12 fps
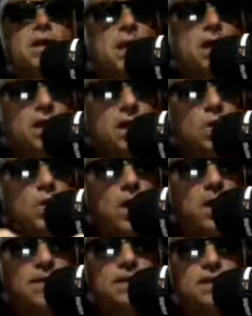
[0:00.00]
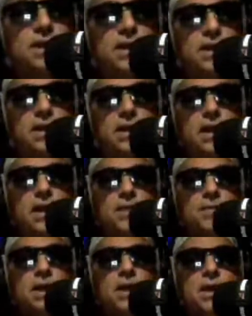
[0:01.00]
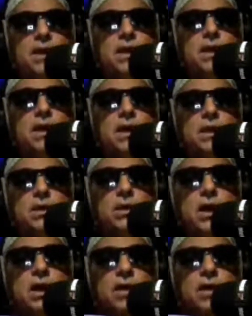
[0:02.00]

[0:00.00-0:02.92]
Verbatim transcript: and it quietens down at night, man. And you got